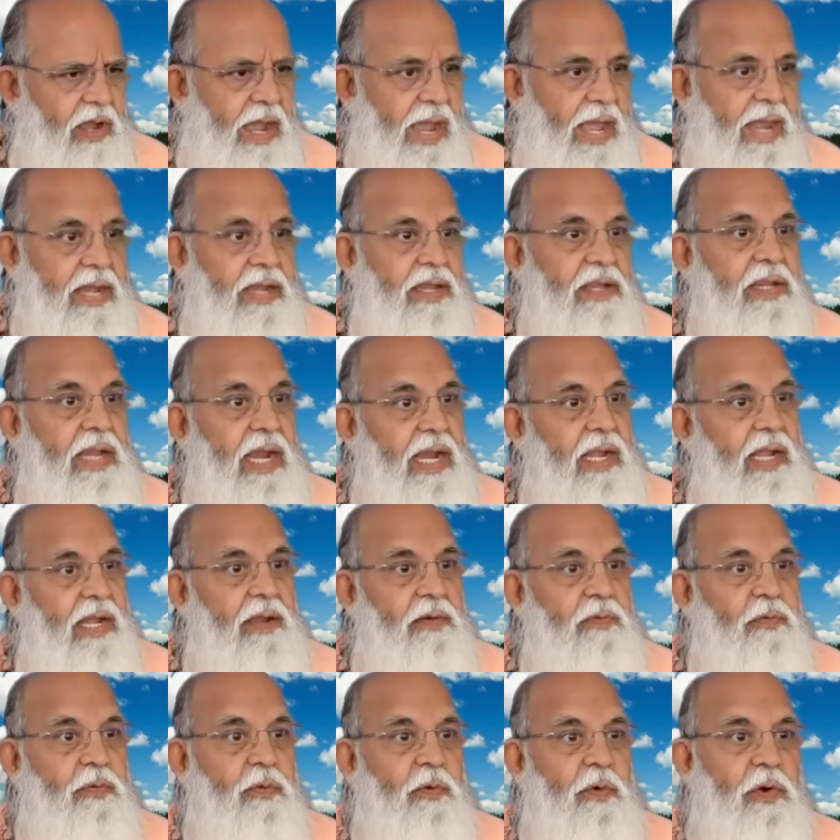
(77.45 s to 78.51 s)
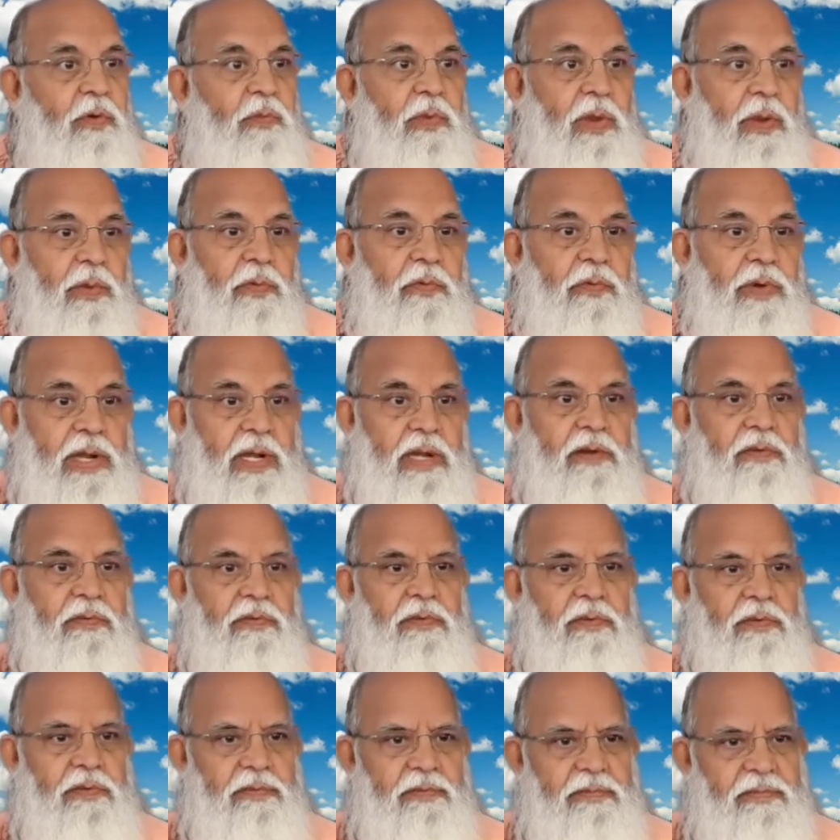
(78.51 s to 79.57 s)
and yet the food will be wonderful
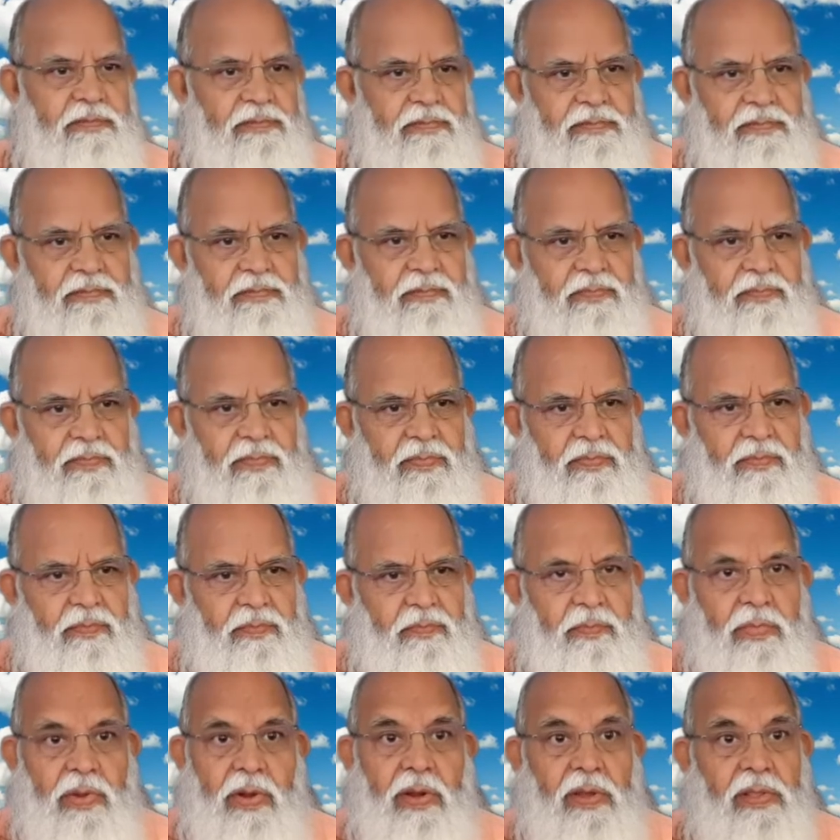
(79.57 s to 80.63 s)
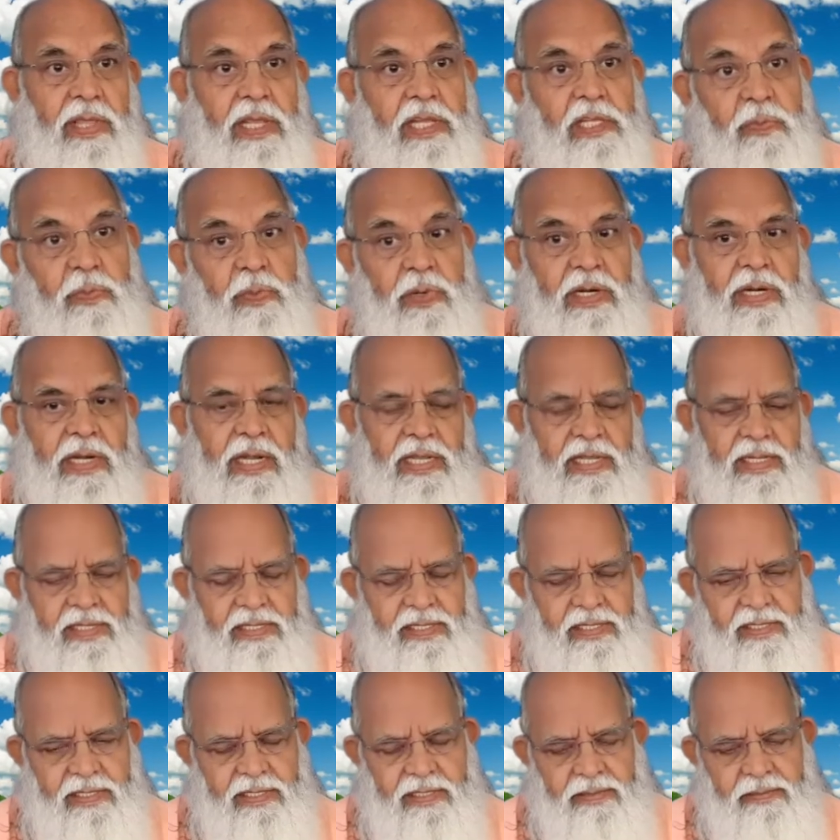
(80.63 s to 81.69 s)
because
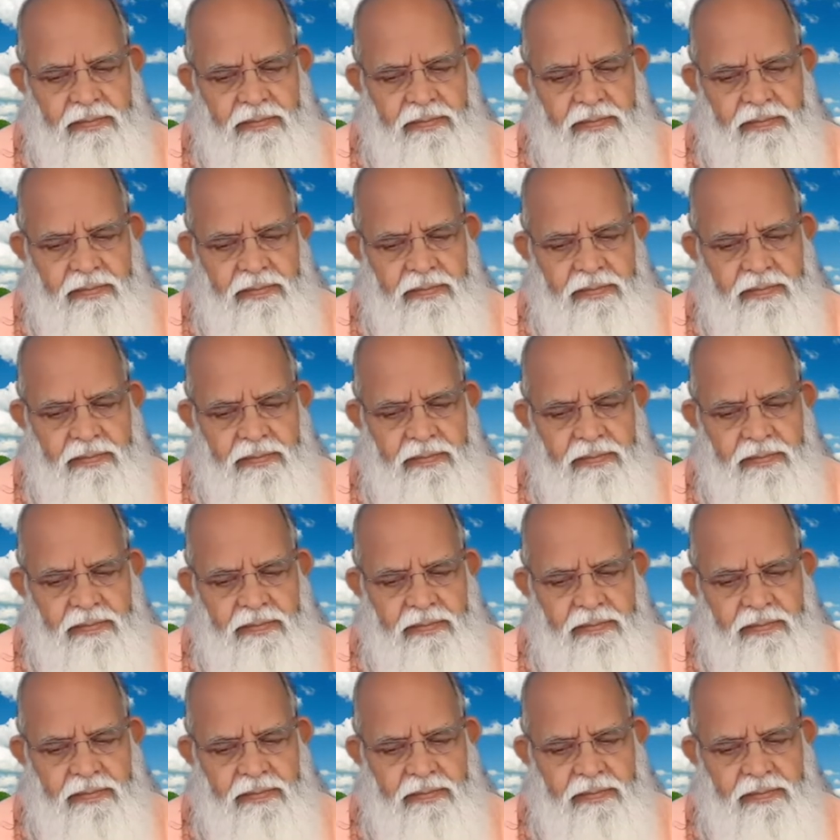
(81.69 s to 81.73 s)
expertise.